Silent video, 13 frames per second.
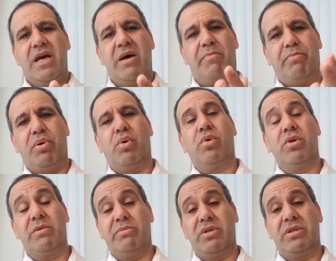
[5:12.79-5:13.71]
a
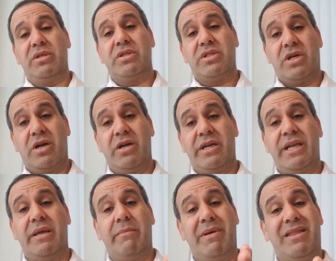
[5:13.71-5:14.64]
portable
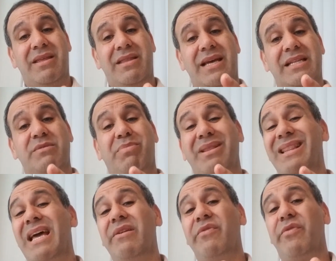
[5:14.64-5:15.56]
targeting method that's
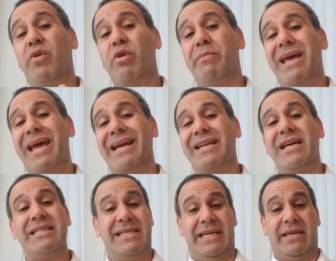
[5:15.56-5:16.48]
platform
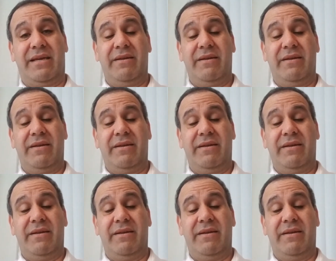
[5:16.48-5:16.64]
agnostic,